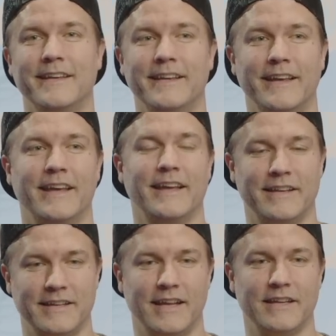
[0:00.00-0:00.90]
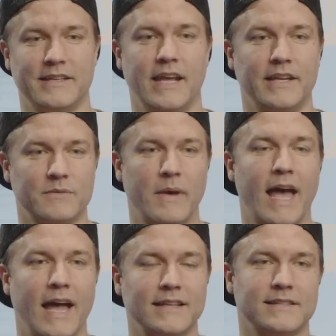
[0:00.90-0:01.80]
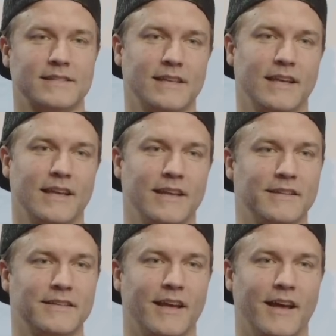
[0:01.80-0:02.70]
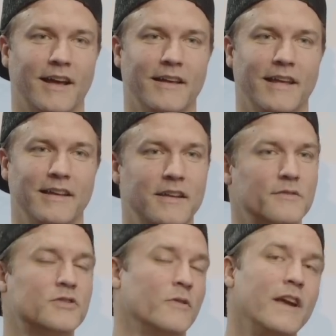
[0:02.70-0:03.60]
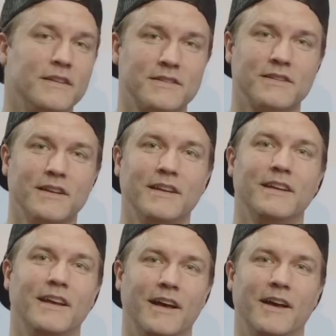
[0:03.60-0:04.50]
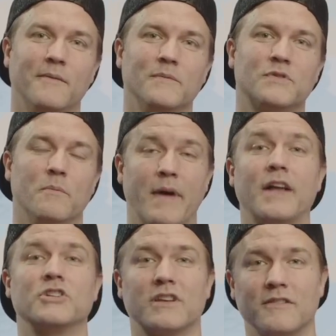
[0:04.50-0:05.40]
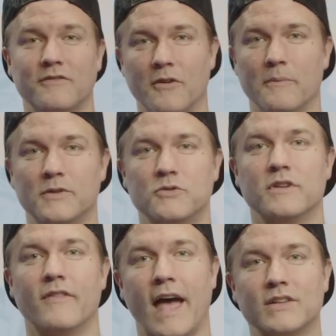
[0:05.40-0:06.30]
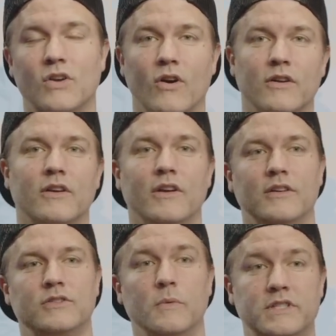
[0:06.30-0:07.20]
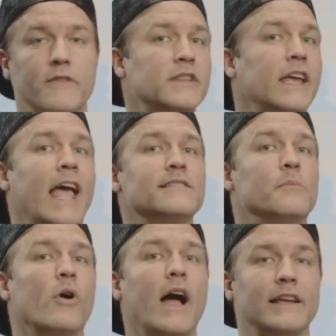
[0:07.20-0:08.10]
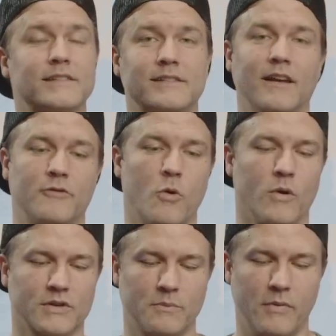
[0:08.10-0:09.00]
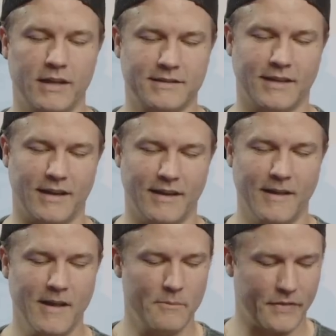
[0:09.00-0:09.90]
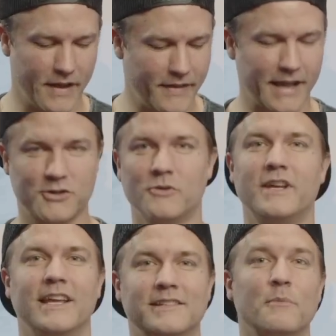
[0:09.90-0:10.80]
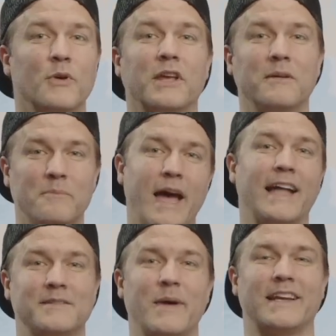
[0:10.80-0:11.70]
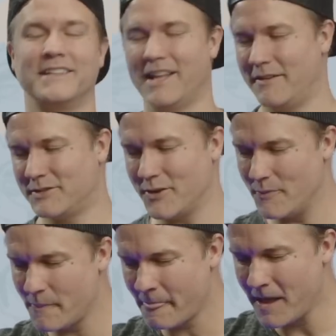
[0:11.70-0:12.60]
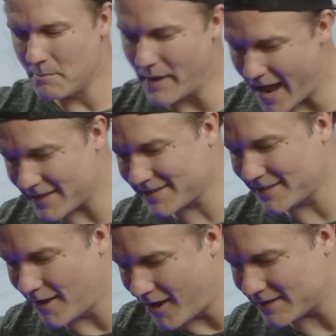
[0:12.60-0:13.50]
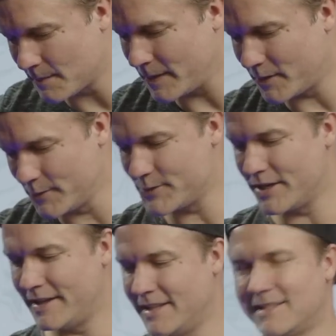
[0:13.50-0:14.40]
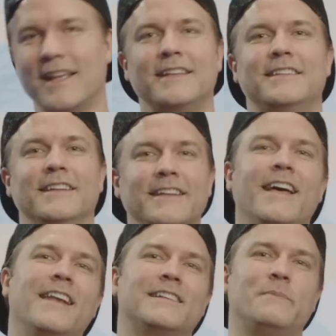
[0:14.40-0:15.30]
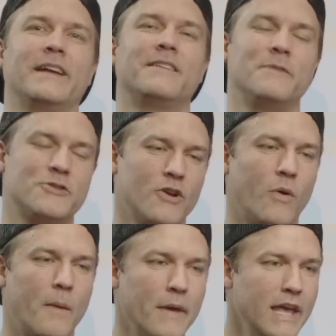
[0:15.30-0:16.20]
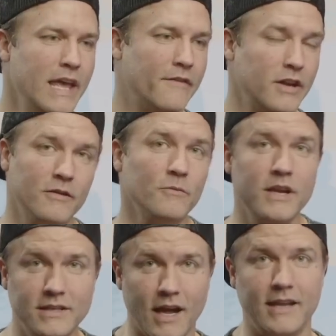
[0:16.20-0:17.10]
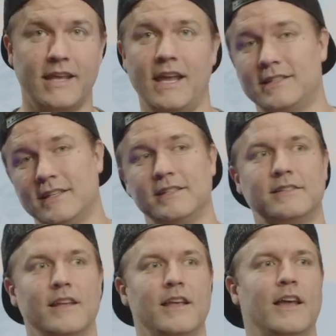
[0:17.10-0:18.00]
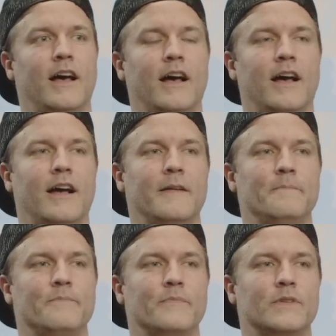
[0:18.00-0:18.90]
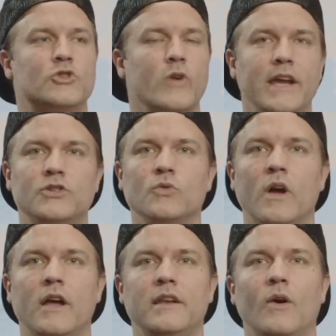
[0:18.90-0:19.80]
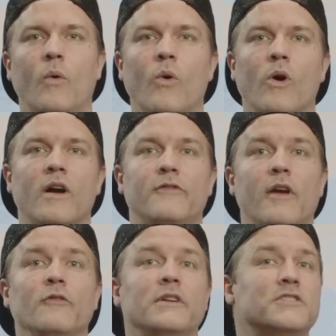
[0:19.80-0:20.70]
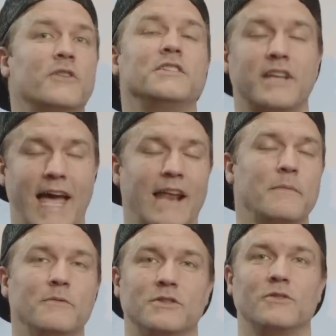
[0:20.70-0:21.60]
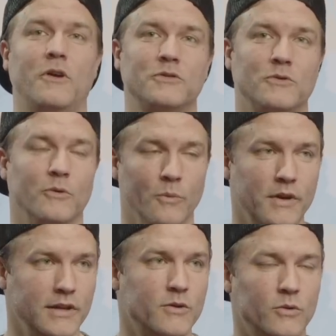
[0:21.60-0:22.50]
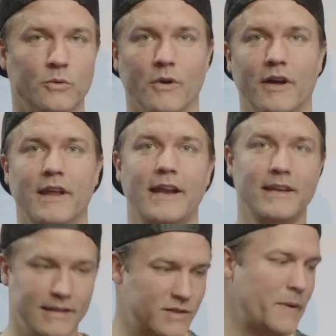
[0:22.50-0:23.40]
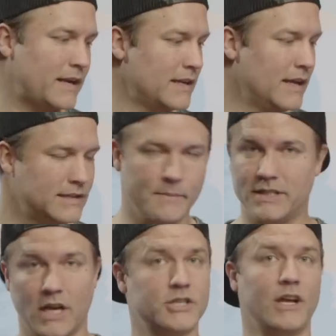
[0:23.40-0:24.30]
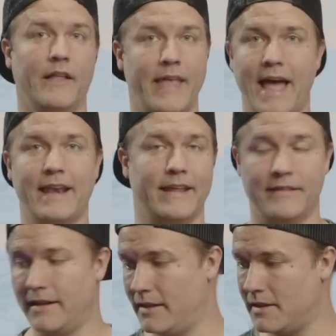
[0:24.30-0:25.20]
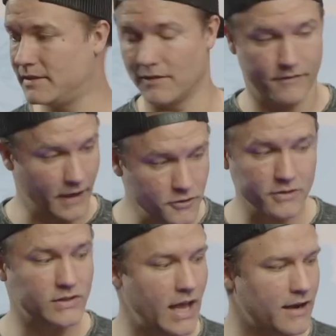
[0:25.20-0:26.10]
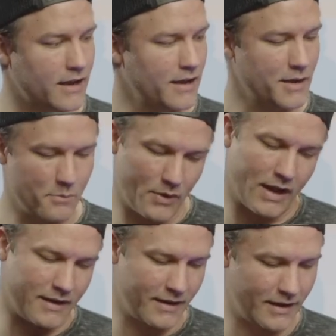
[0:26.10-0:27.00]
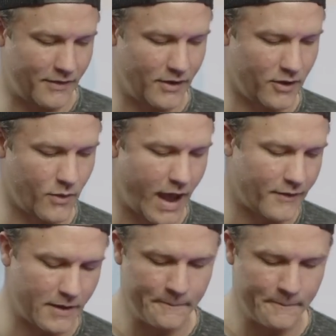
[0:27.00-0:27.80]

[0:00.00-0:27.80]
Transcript: And it takes bats and, uh, and gives Strange um, some magic from the tree of Asgard, to which everything has a price, of course, but, uh, but then that tree ends up bringing bats back to life. So bats. Awesome inclusion in this set. Did not expect them to show up. If you didn't read Donny Cates's uh, Strange run, or if you ever read Strange Academy, which is also a really cool run, I didn't expect to be touching on that in, in this Avengers set, but uh, there you have it.